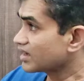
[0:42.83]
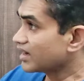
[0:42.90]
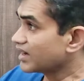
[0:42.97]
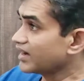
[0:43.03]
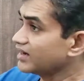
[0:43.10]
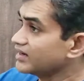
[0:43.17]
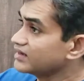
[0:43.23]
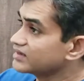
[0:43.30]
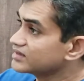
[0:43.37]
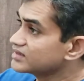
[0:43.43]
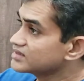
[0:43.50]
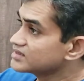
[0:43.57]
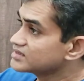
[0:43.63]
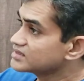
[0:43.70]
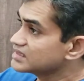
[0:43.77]
and
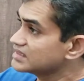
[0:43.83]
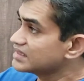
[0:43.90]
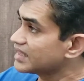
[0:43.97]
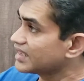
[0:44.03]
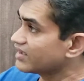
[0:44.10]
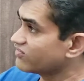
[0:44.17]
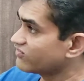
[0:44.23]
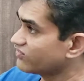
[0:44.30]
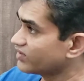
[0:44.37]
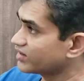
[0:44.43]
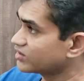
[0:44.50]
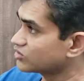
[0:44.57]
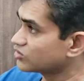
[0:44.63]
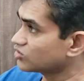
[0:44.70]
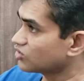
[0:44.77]
see the
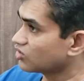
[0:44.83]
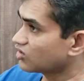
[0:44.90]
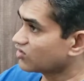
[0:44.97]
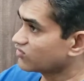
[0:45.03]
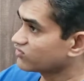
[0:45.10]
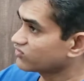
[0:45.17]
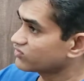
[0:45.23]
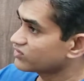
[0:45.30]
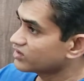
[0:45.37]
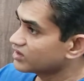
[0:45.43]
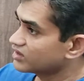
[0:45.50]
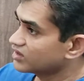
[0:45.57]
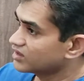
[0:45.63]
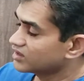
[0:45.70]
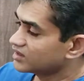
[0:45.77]
effect of
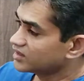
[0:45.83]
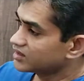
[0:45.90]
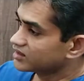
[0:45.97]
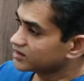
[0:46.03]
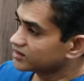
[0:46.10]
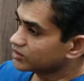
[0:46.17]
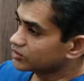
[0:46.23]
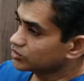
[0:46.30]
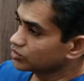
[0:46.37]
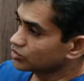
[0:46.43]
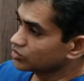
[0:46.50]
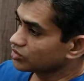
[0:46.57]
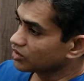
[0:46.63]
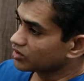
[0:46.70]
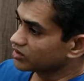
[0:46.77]
the
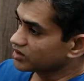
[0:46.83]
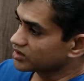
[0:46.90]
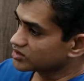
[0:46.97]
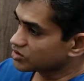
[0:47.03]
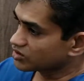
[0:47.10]
tooth on this.